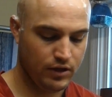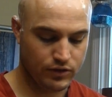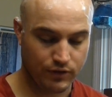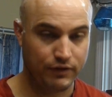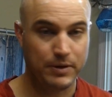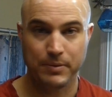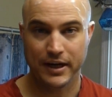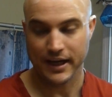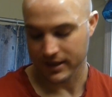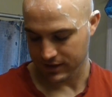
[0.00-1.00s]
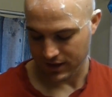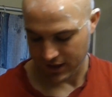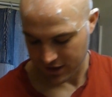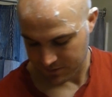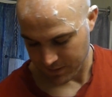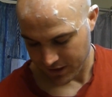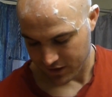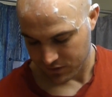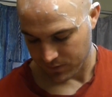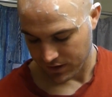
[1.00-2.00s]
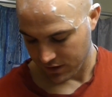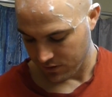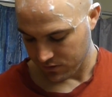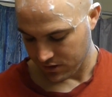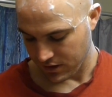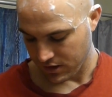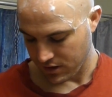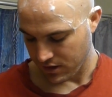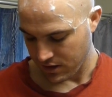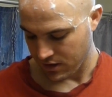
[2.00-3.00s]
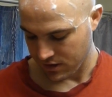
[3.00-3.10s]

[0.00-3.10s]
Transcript: So if anybody has any experience with Houston,